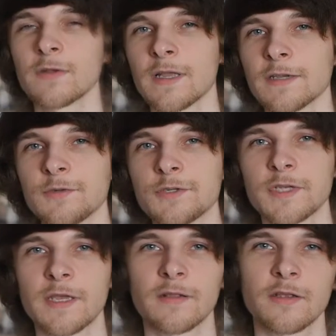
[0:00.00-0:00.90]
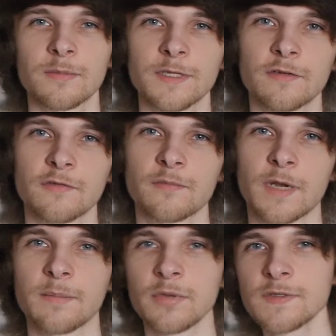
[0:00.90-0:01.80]
I'd like to share a little bit of
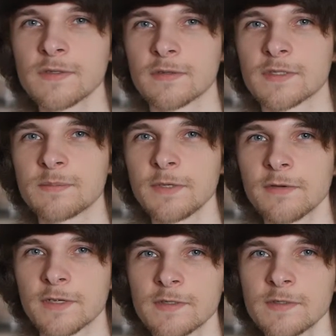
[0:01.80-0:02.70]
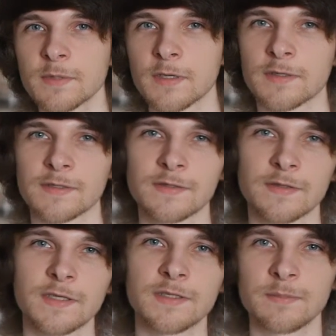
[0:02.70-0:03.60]
my personal experience, because
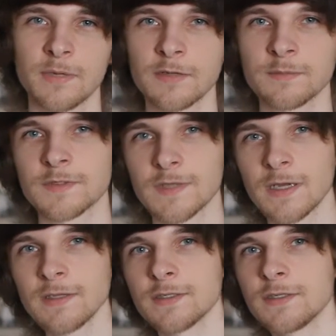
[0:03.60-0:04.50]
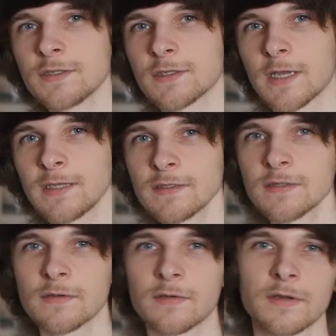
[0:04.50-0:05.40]
the department I teach
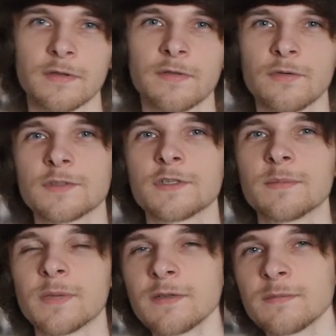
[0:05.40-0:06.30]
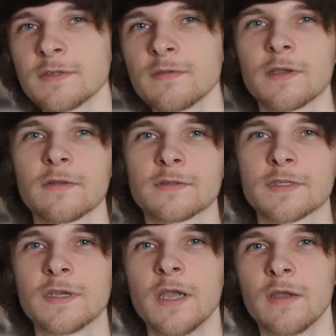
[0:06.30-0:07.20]
at, Theology Department,
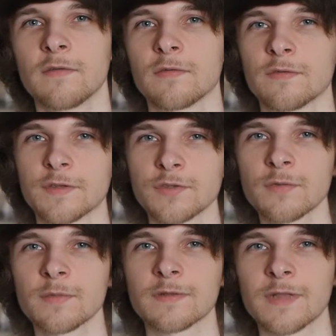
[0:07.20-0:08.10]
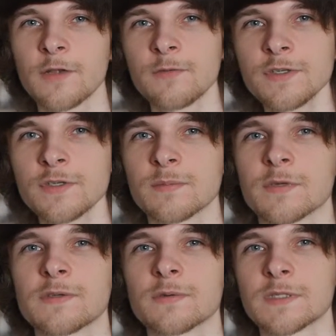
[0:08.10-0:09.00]
Faculty for the German Language,
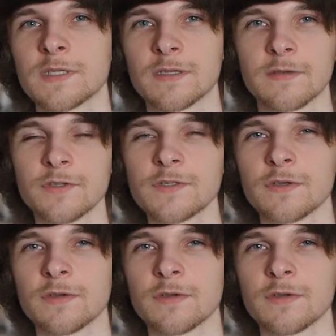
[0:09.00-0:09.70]
Moscow State Linguistic